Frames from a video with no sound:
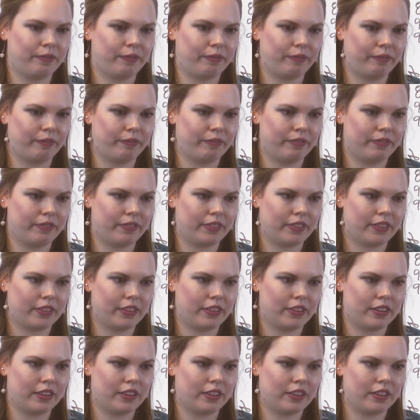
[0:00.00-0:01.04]

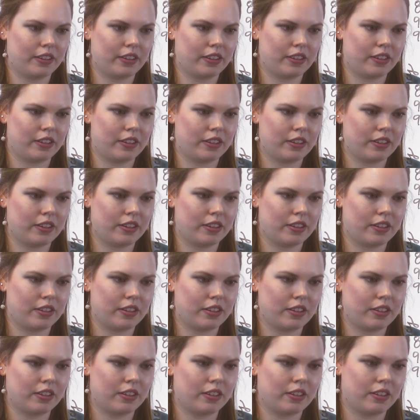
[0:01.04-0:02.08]

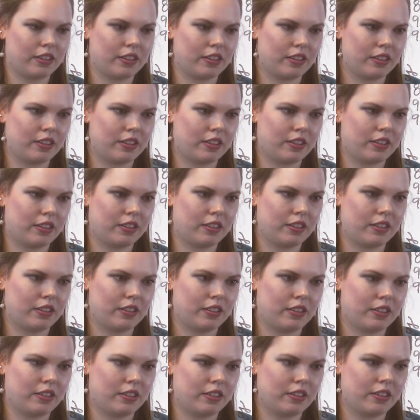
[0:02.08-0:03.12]

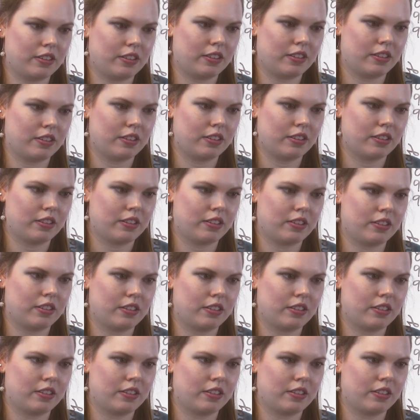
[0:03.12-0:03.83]
(no one is talking)